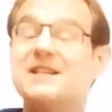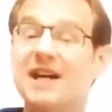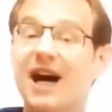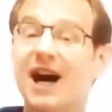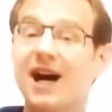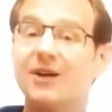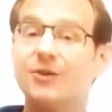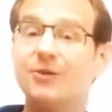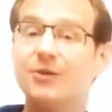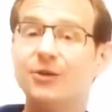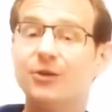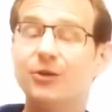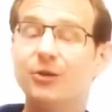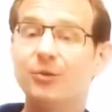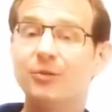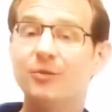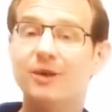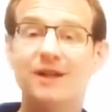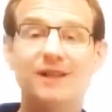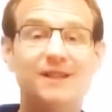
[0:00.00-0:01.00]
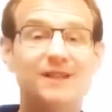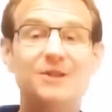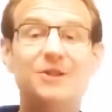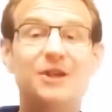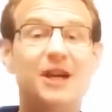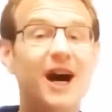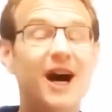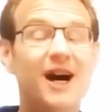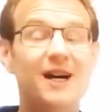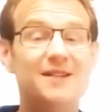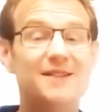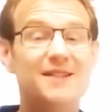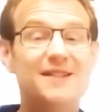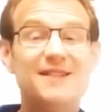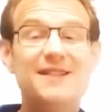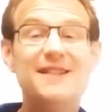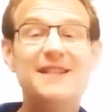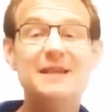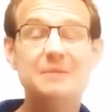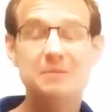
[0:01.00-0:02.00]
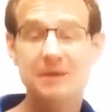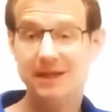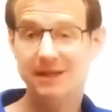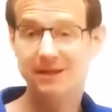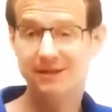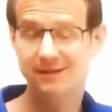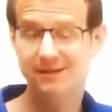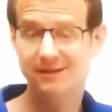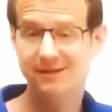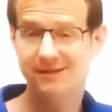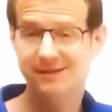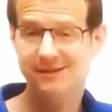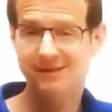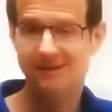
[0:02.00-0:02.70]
In a dark room, can't see me.